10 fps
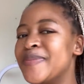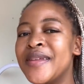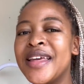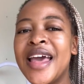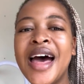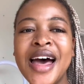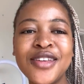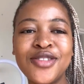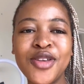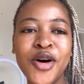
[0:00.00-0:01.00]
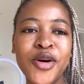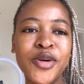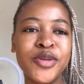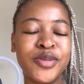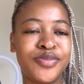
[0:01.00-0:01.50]
yeah,
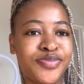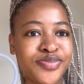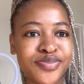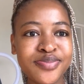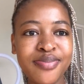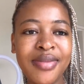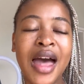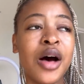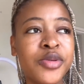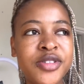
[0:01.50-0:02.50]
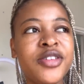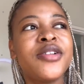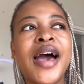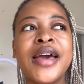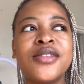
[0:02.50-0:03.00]
so I will see you
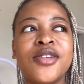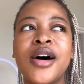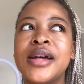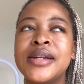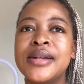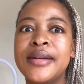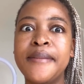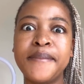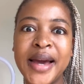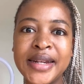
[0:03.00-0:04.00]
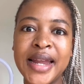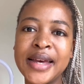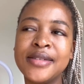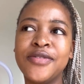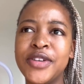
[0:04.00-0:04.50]
guys on my
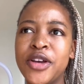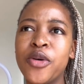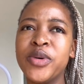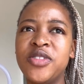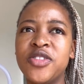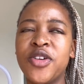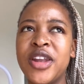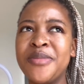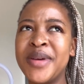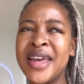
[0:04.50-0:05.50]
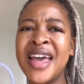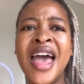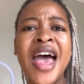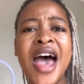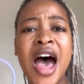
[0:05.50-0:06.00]
next video, which is gonna be
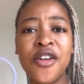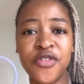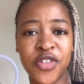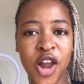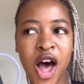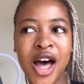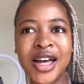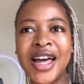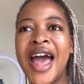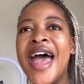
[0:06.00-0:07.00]
a vlog.